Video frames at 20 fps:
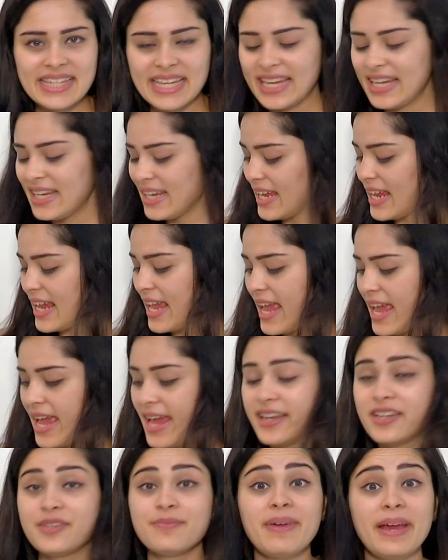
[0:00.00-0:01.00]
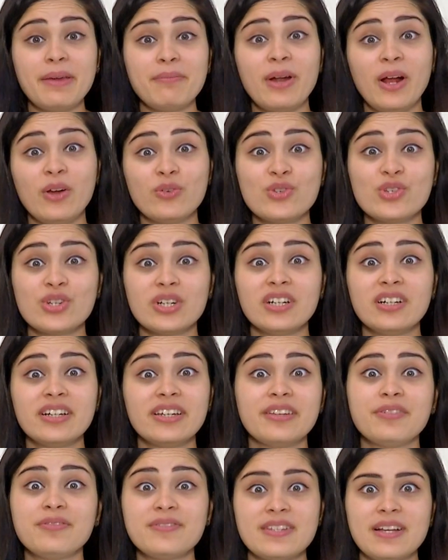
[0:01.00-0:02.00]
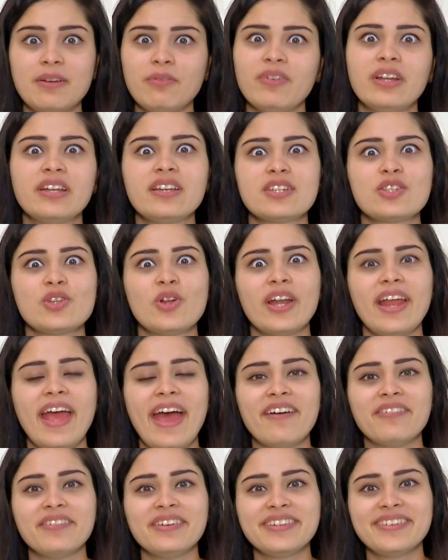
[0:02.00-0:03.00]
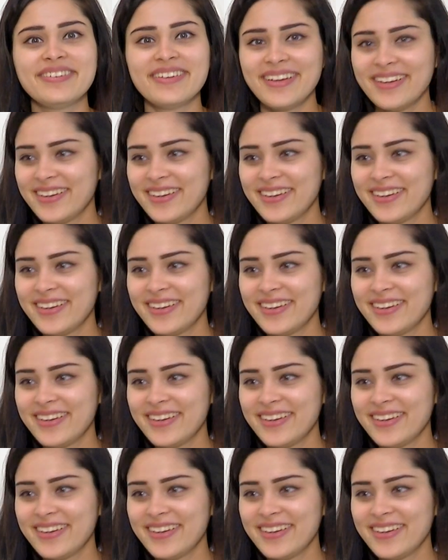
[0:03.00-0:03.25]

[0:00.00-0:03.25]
thing, and my brown sugar if someone does not have it.